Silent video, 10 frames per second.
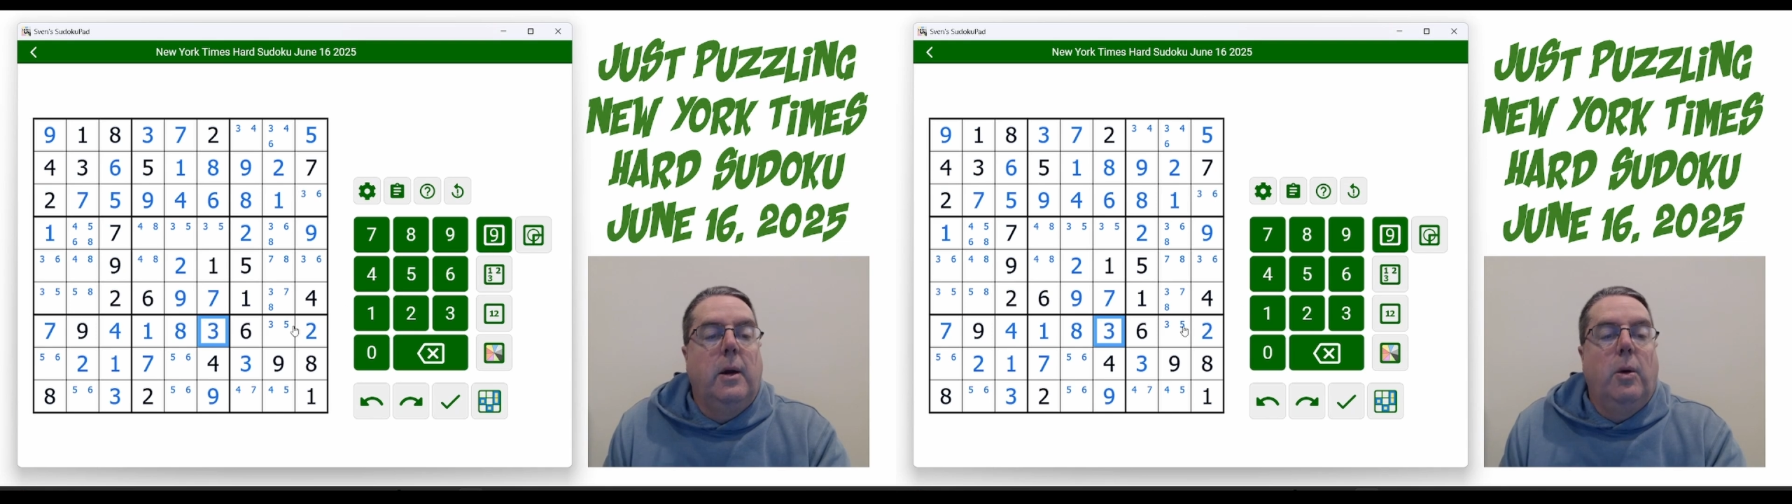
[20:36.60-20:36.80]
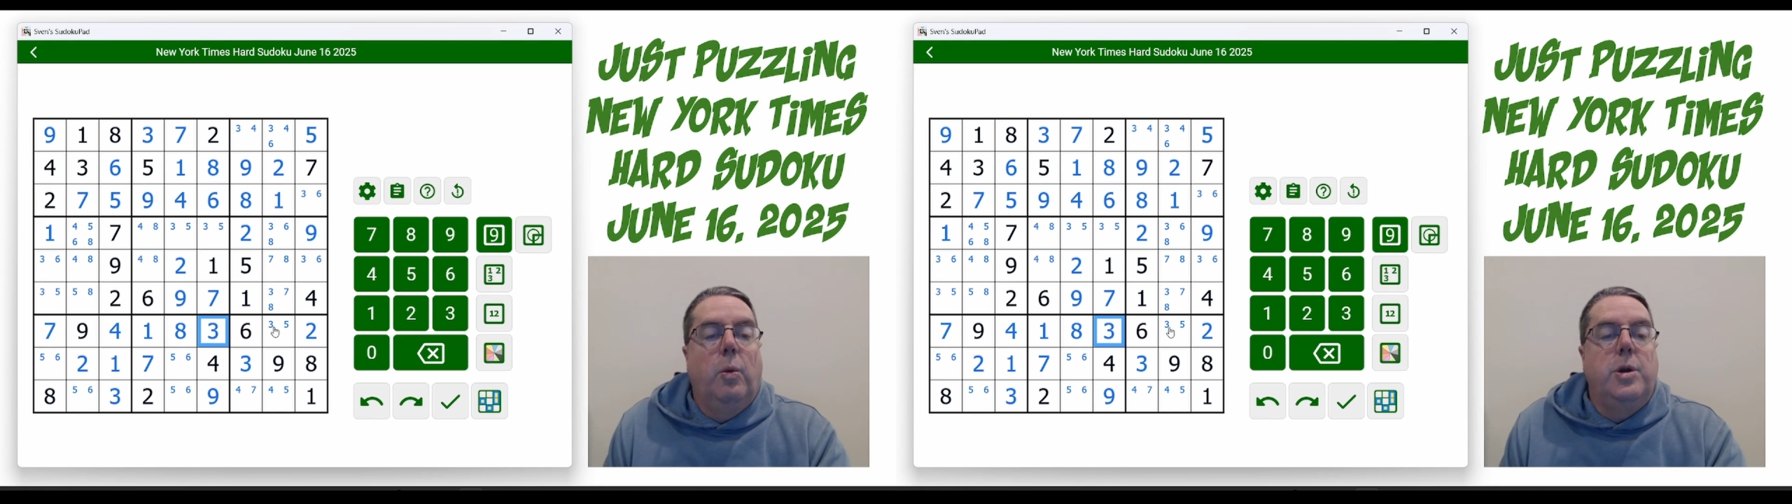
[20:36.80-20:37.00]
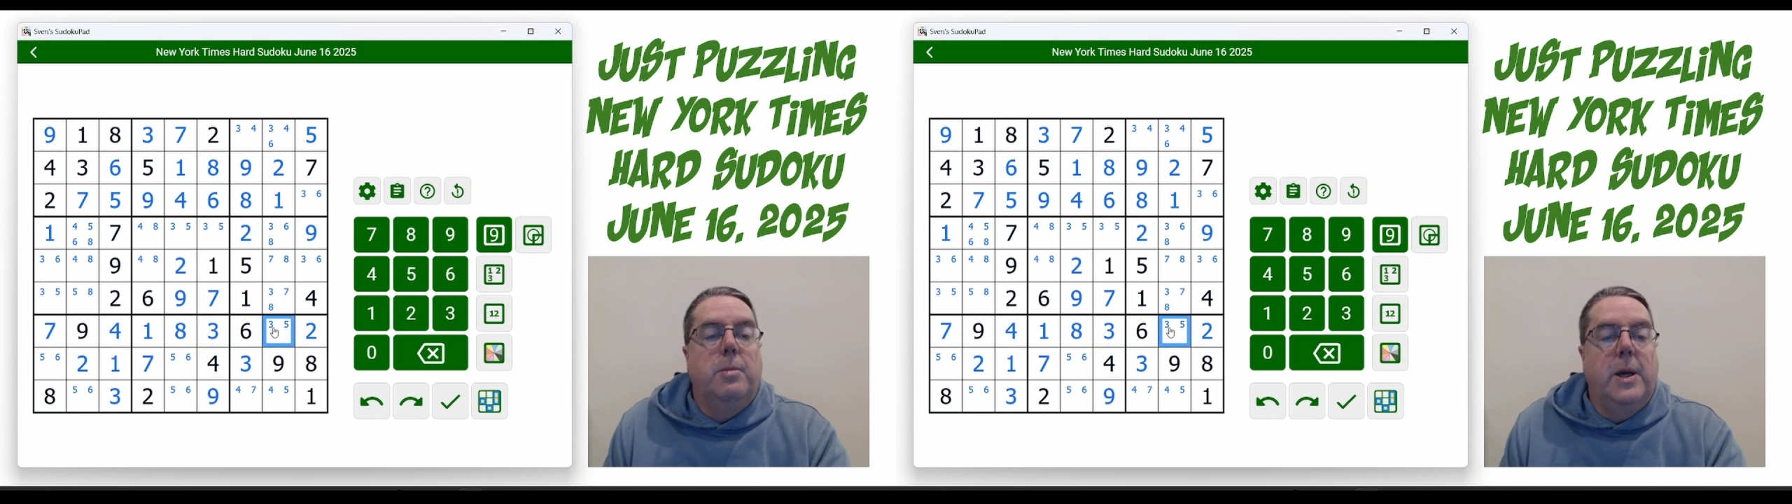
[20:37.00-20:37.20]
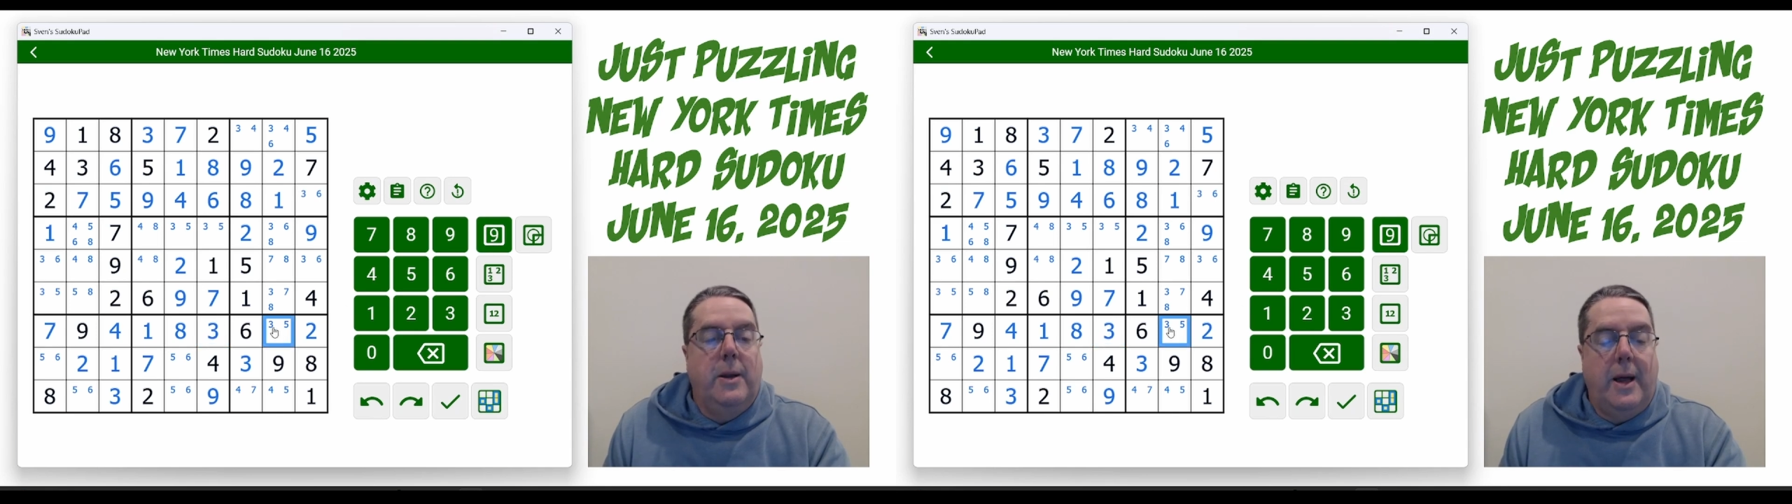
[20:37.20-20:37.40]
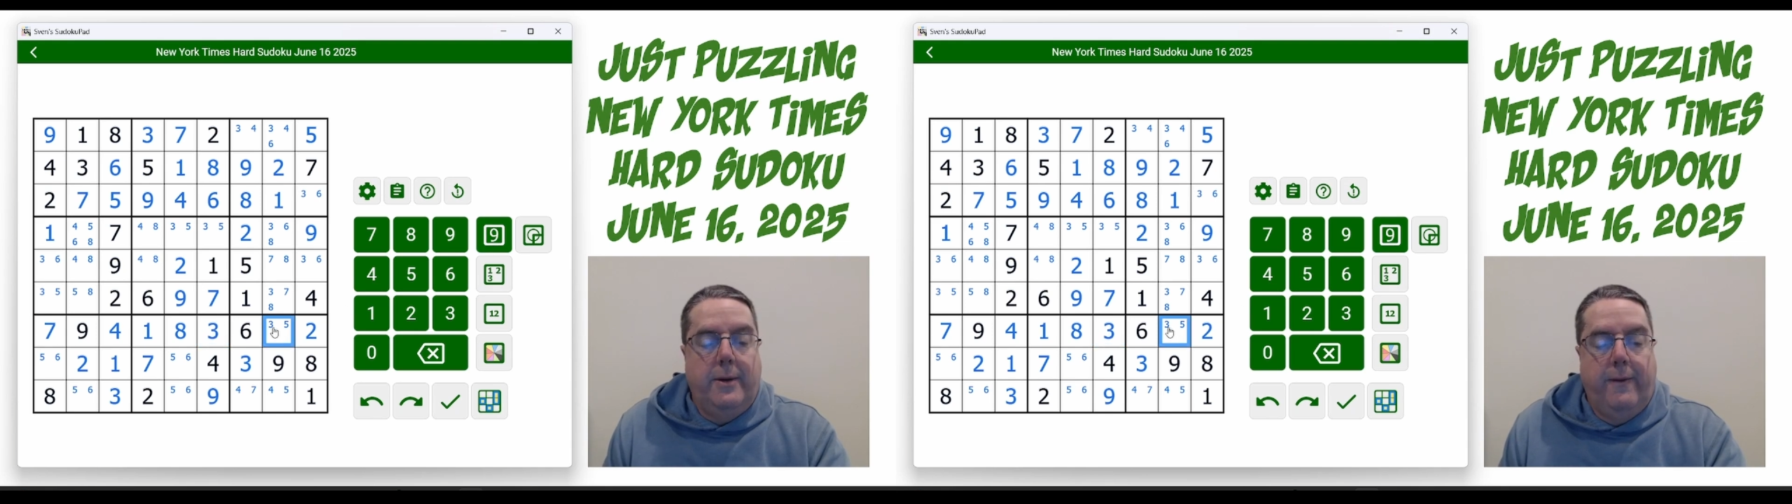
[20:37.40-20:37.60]
which will mean
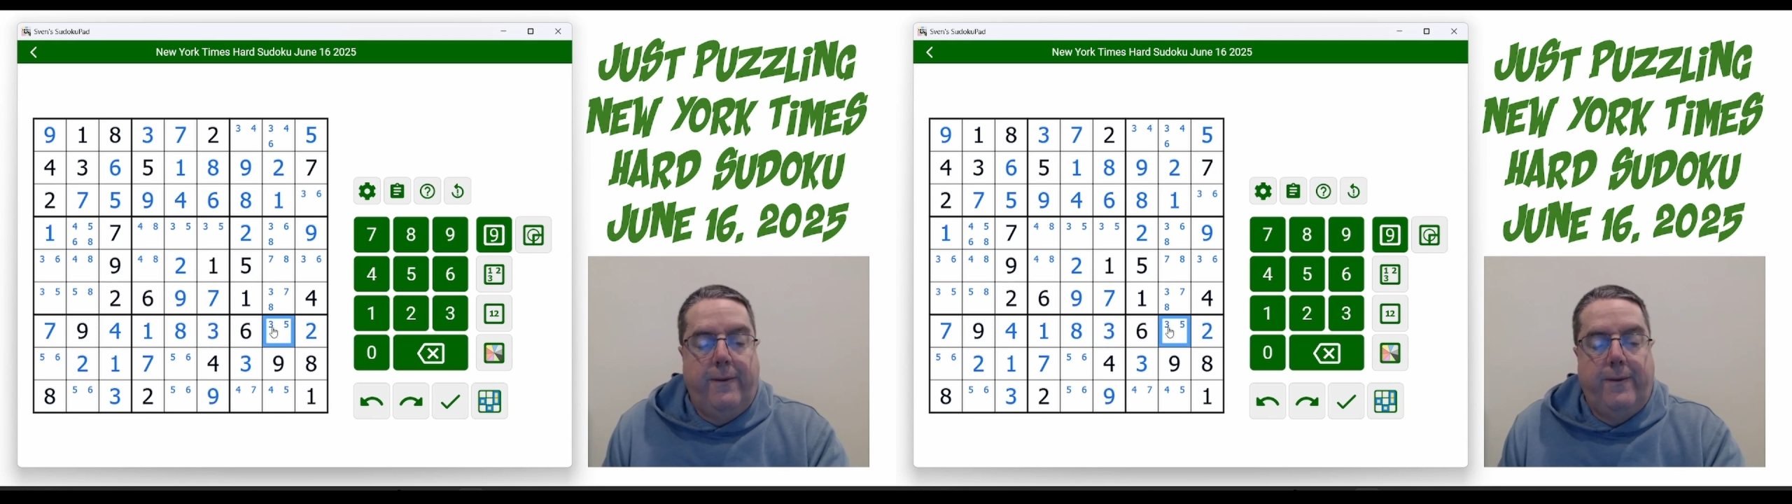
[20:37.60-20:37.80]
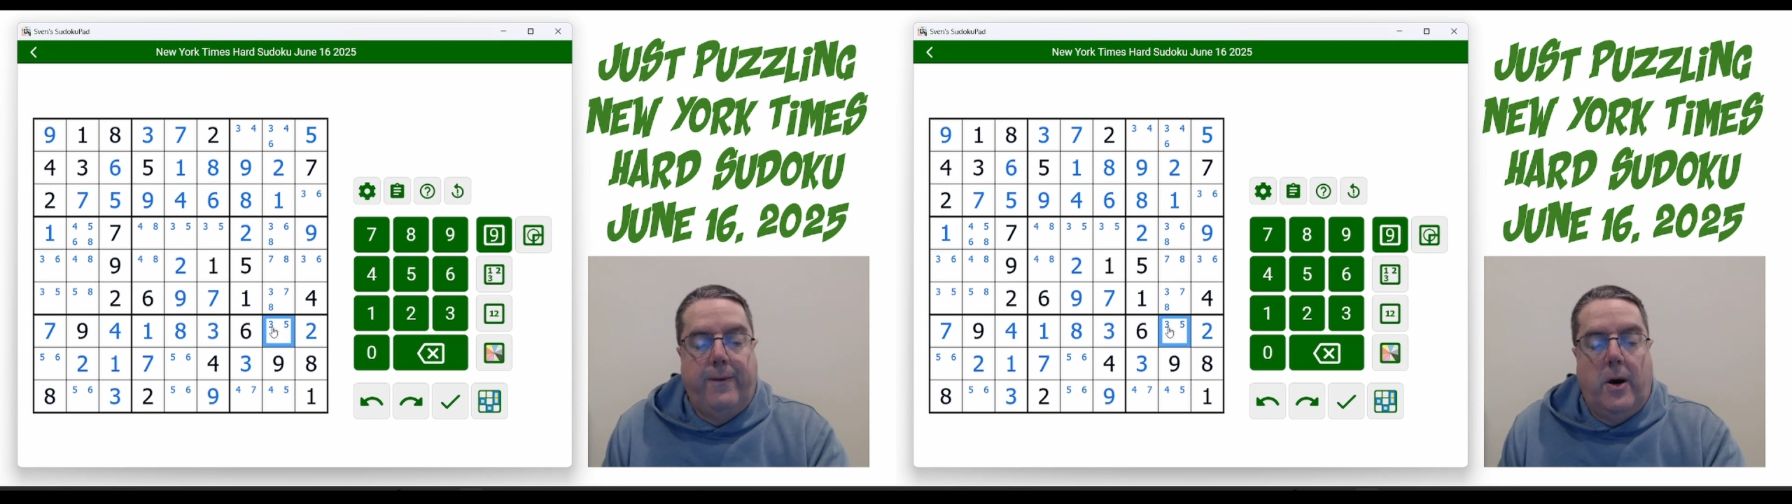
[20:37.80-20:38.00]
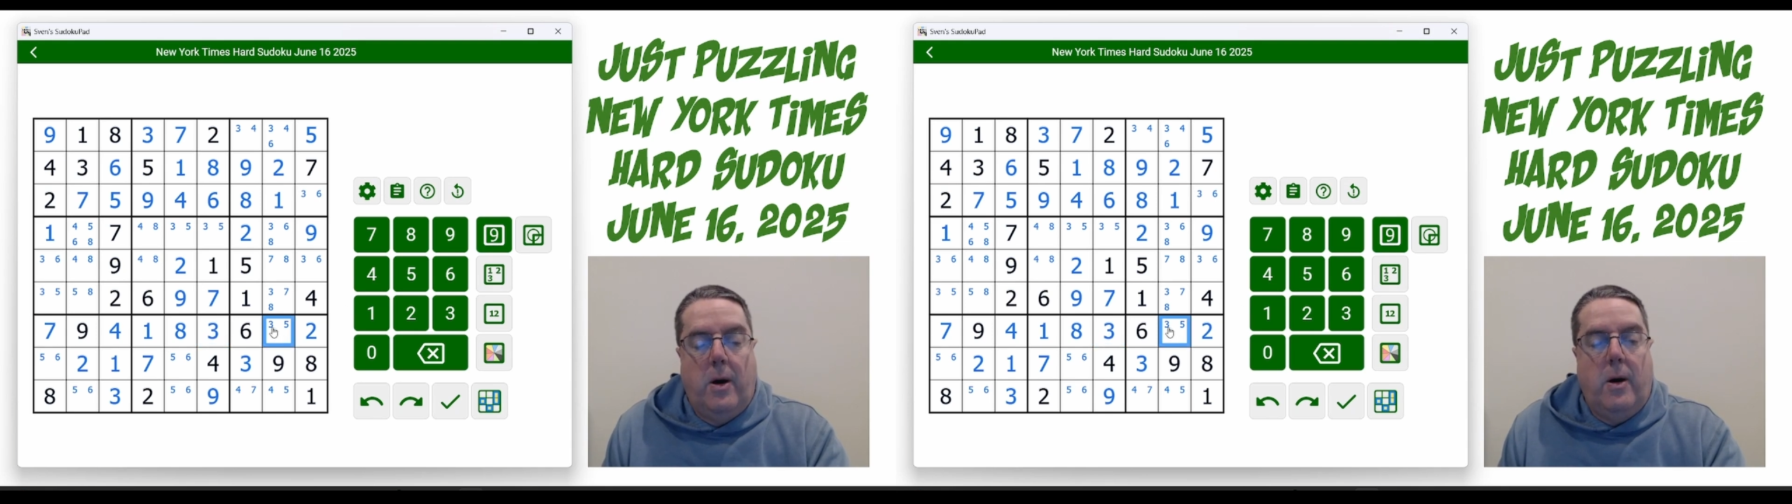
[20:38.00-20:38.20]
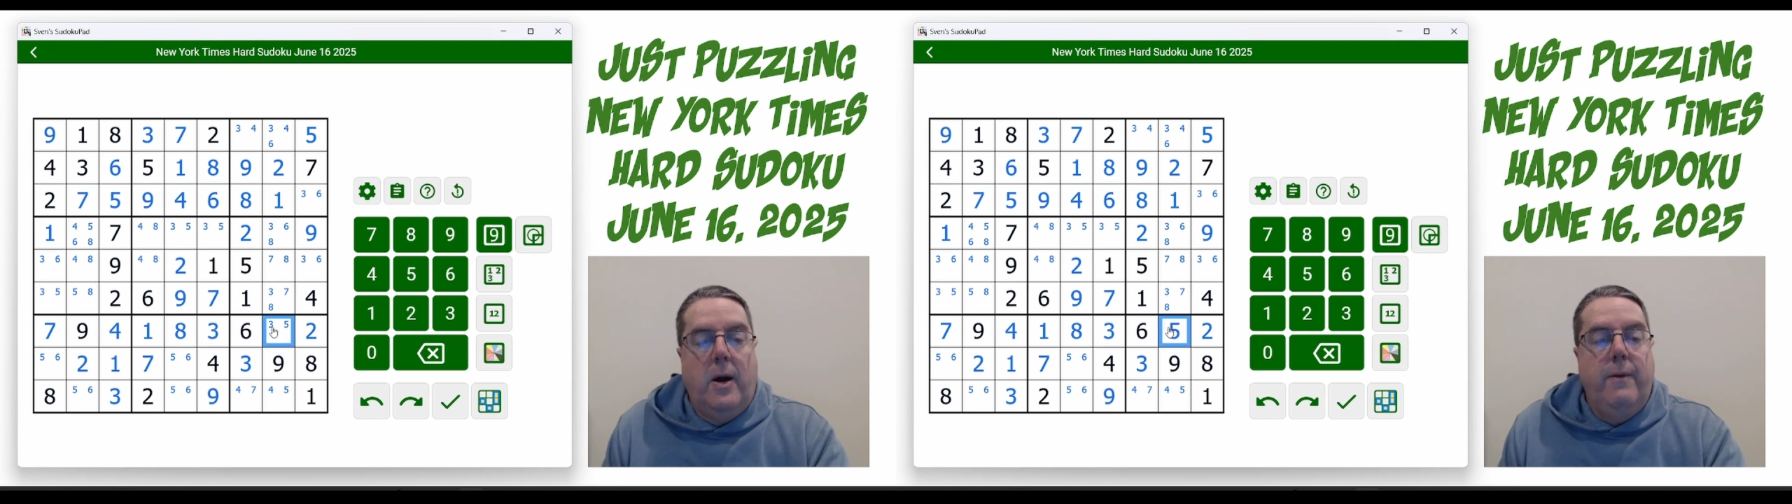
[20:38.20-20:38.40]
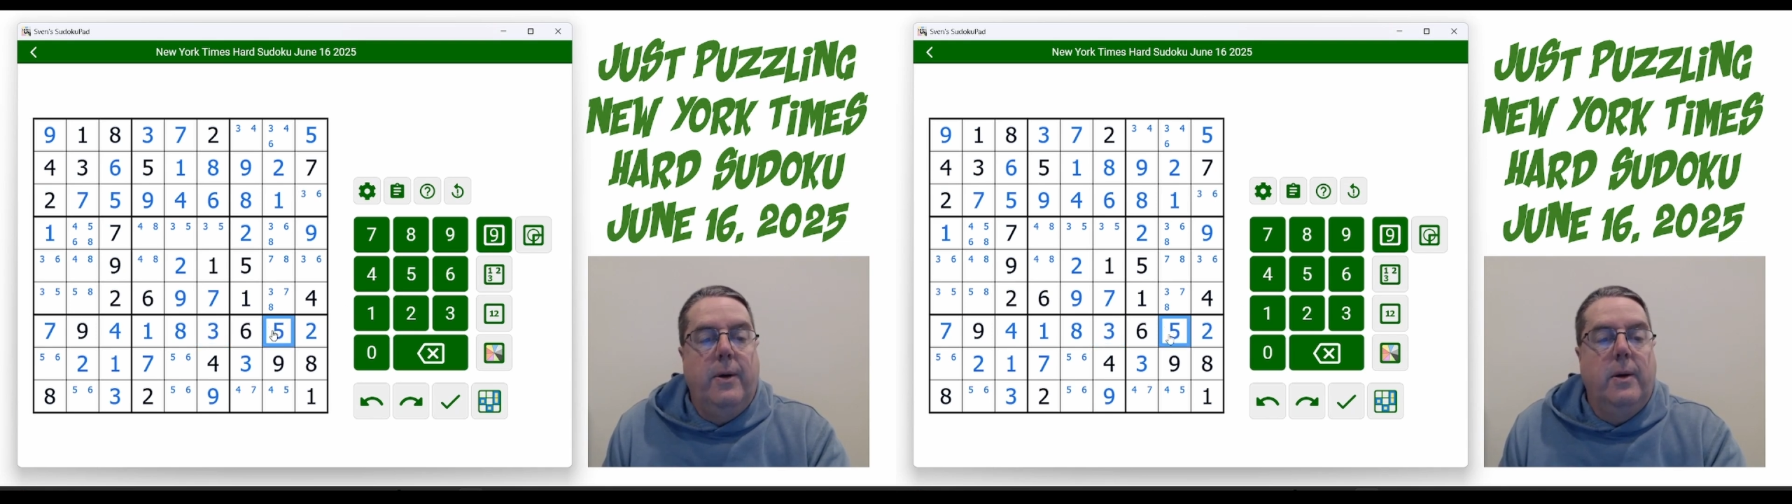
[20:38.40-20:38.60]
that's a 5.